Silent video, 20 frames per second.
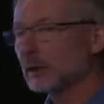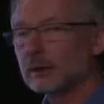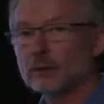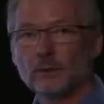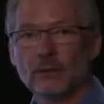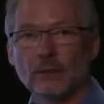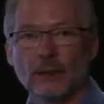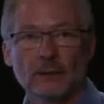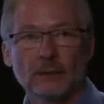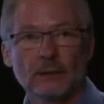
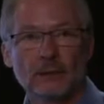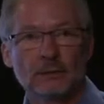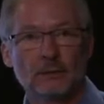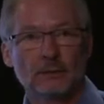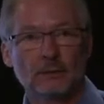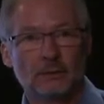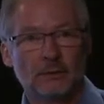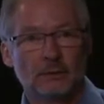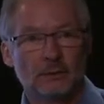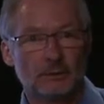grid-connected
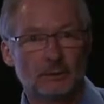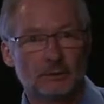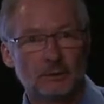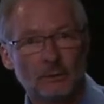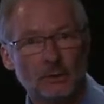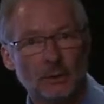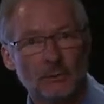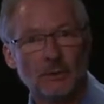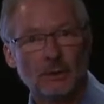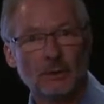
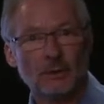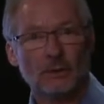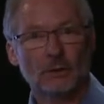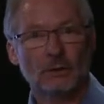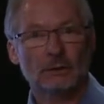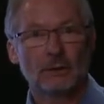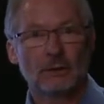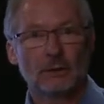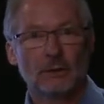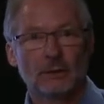solar
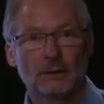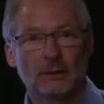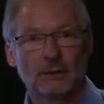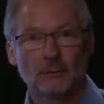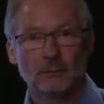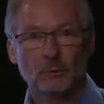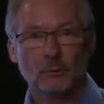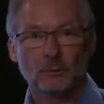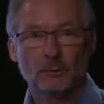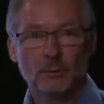power,
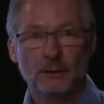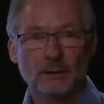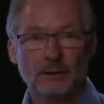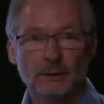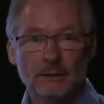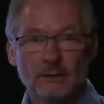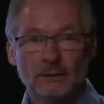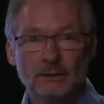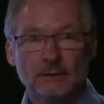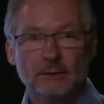it would be a
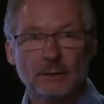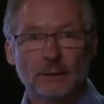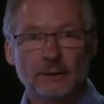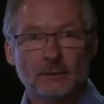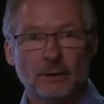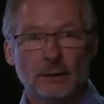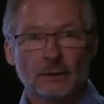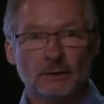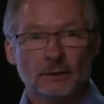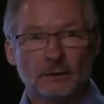diesel
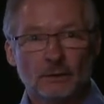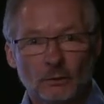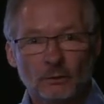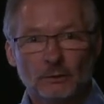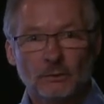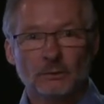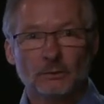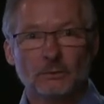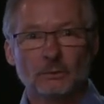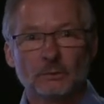generator
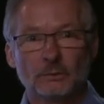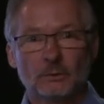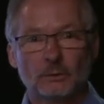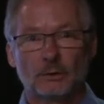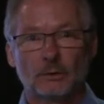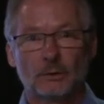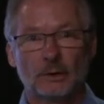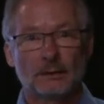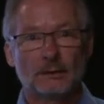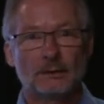also
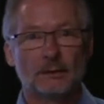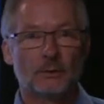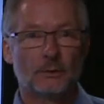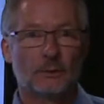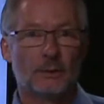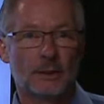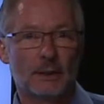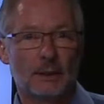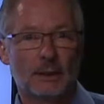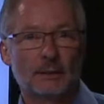connected
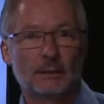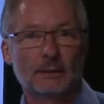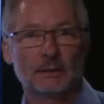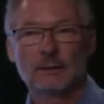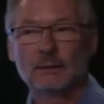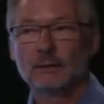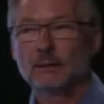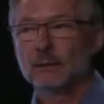to the net,